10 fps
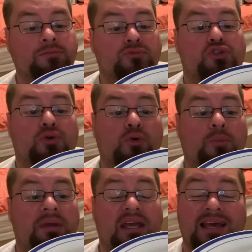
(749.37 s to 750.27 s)
to
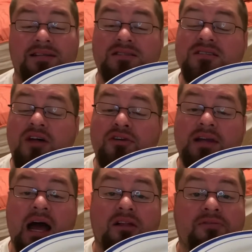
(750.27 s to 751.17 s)
be in Southern
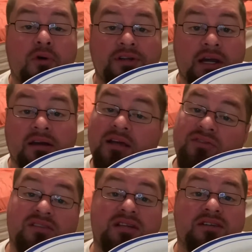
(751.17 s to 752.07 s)
California in
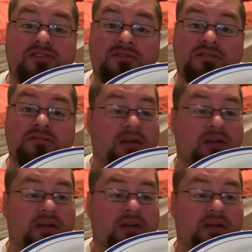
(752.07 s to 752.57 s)
the desert,